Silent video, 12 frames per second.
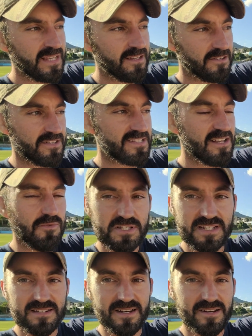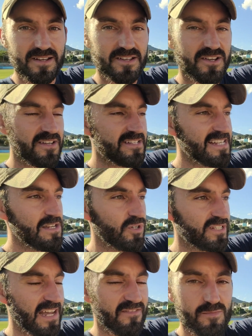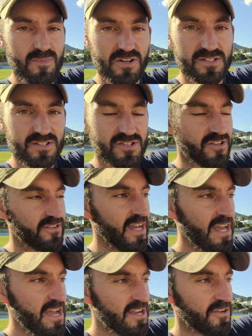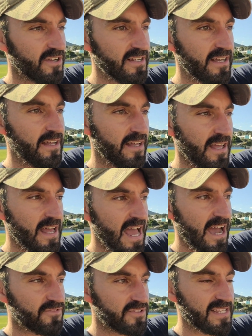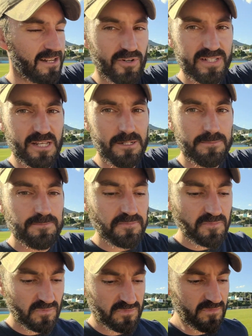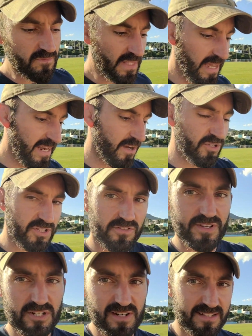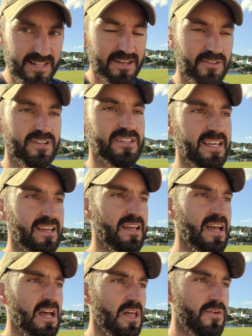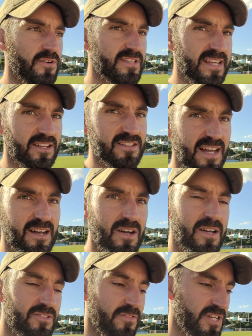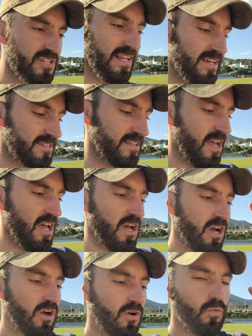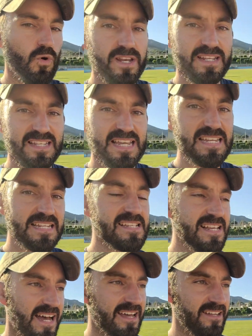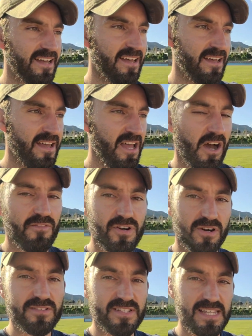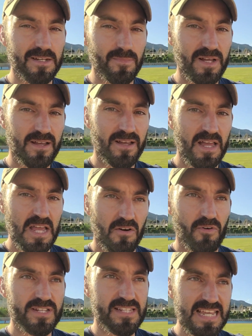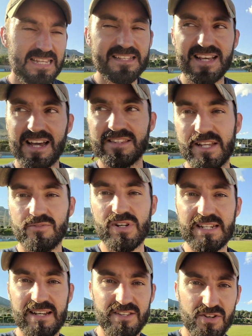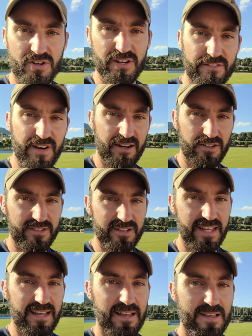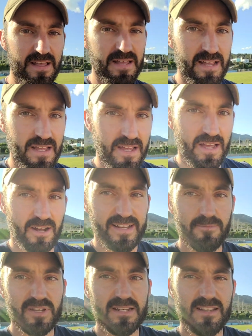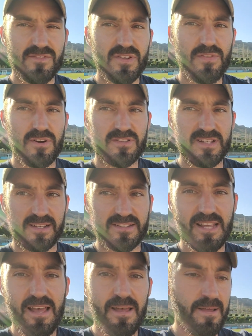You're going to see what's in there. You're going to see what type of monsters you're going to have to deal with. And I want you to visualize that. You're going to take 30 seconds now to visualize what is inside of Colosseum, what is inside the arena that you're going to fight on today. Okay, I'm going to give you 30 seconds.